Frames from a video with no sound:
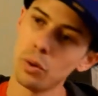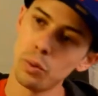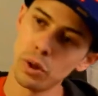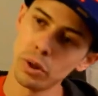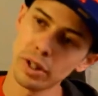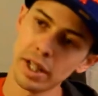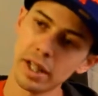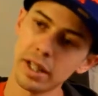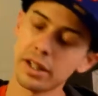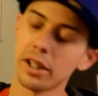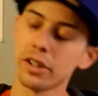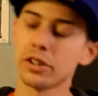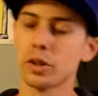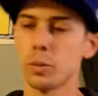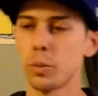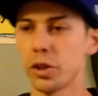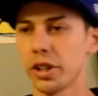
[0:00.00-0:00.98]
we'll get it done
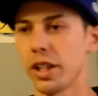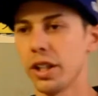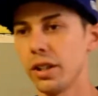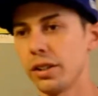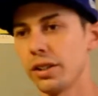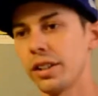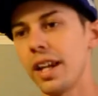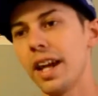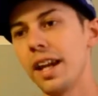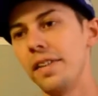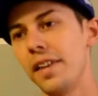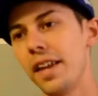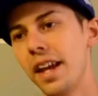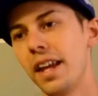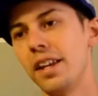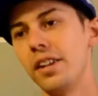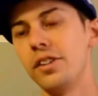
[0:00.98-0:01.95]
somewhere else, and
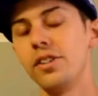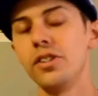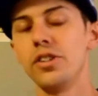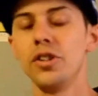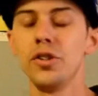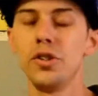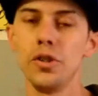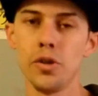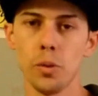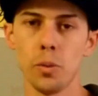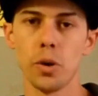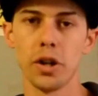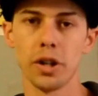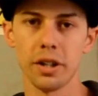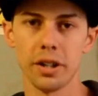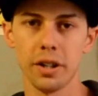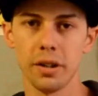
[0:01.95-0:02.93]
then you do the work.